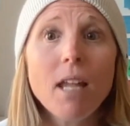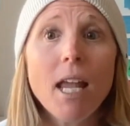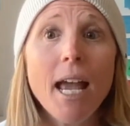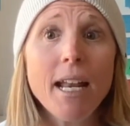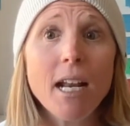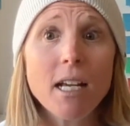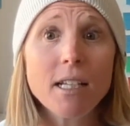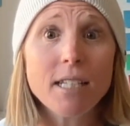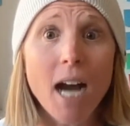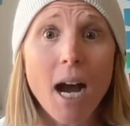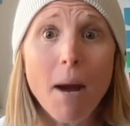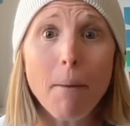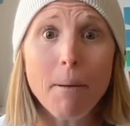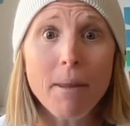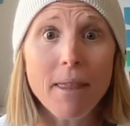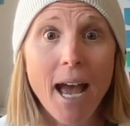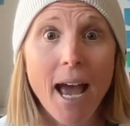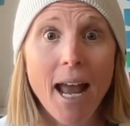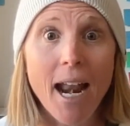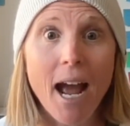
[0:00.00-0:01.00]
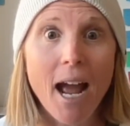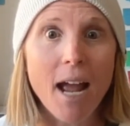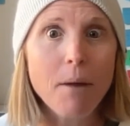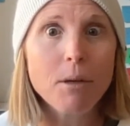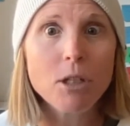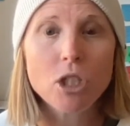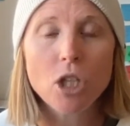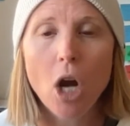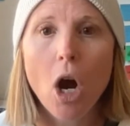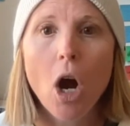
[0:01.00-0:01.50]
And on top of that, I
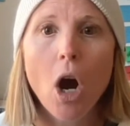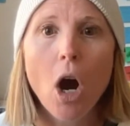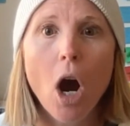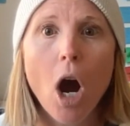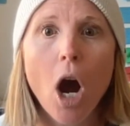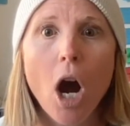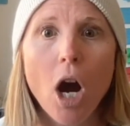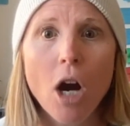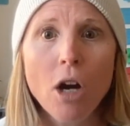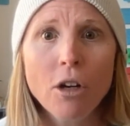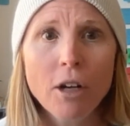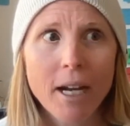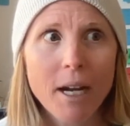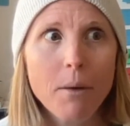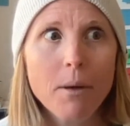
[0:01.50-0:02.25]
was hungry.